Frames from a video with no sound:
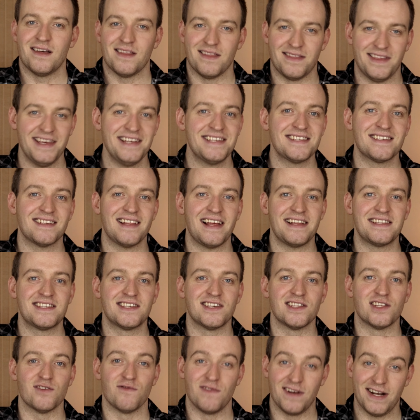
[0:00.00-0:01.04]
This led
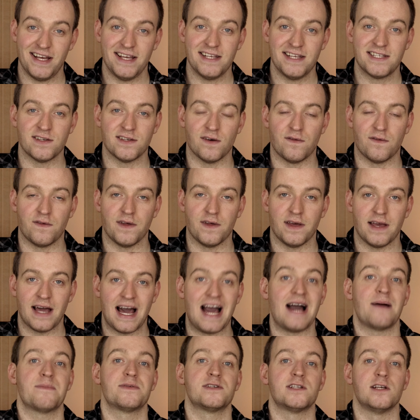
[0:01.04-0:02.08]
to the release of the
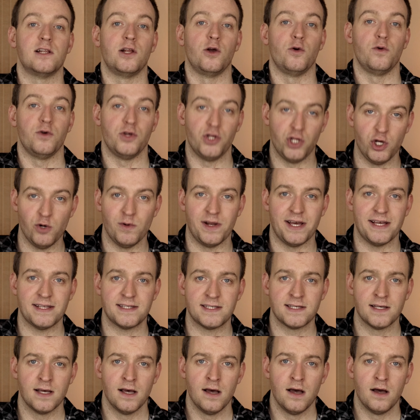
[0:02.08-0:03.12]
absolute
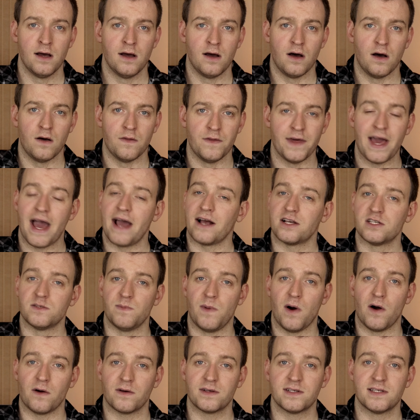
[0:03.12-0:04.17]
unit, the
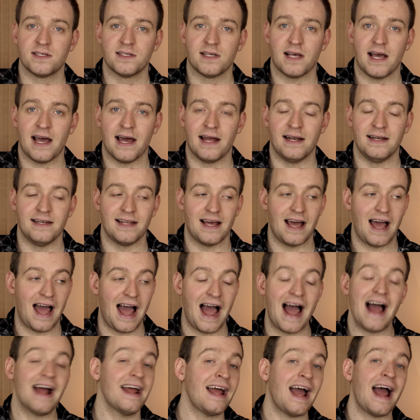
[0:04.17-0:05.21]
Xbox, and
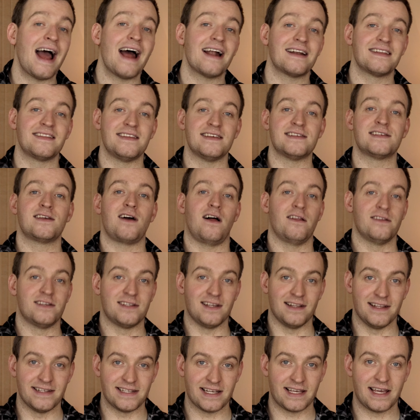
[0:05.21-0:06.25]
I had this
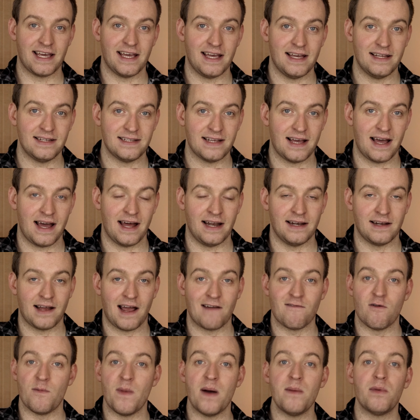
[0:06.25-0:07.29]
console as a kid, and I
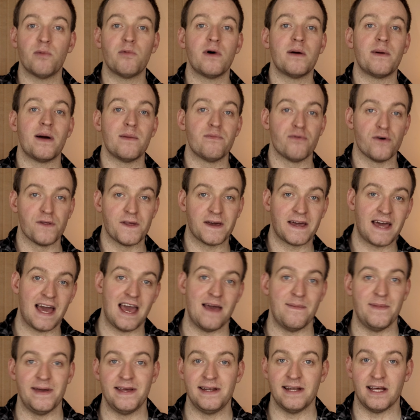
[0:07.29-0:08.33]
remember when my brother
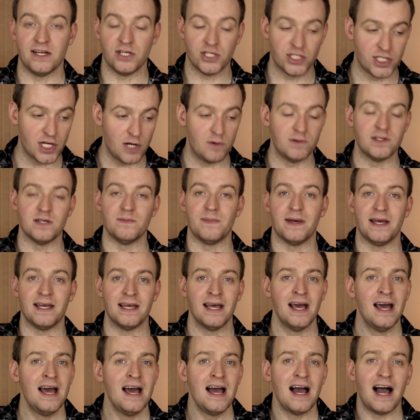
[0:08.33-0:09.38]
came in and showed it
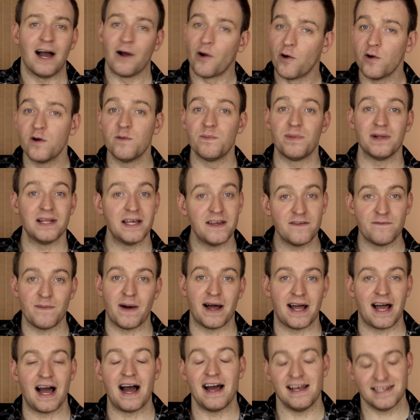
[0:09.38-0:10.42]
me, I couldn't believe
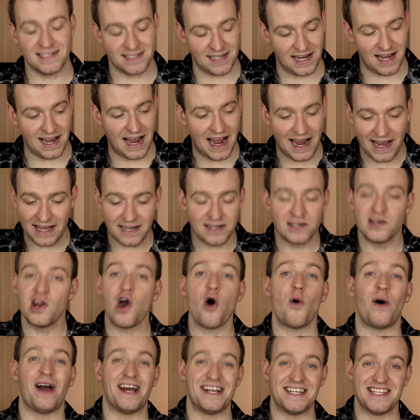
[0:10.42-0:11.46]
my eyes, and I had
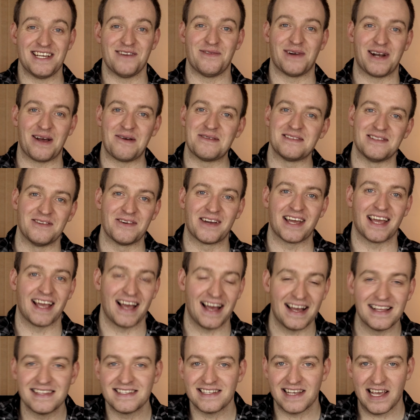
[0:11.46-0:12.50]
no idea what I was looking
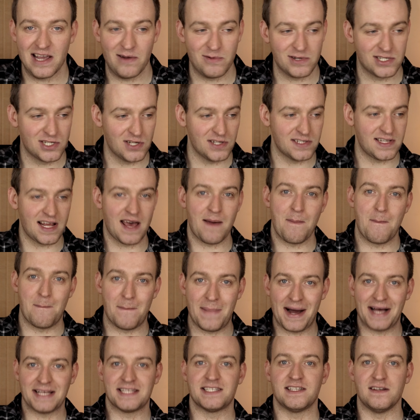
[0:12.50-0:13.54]
at. It was just a
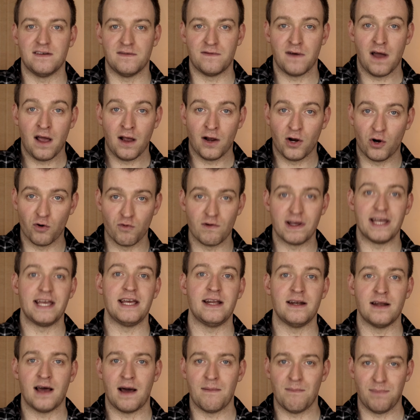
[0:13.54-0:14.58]
massive
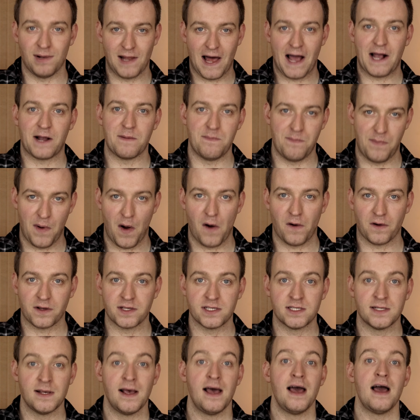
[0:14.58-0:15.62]
green and black
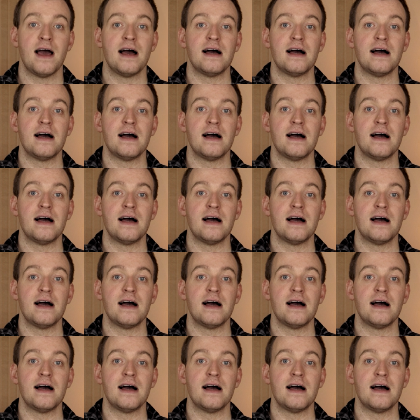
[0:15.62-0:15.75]
box.